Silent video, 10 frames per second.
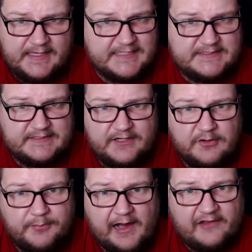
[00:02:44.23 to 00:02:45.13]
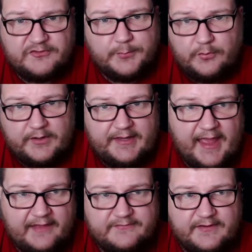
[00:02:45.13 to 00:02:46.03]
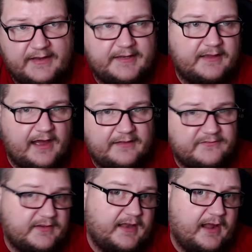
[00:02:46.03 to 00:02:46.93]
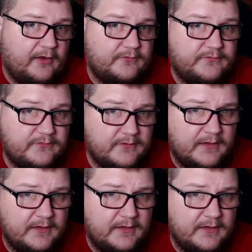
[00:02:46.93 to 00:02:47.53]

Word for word: it's near impossible to get any content out.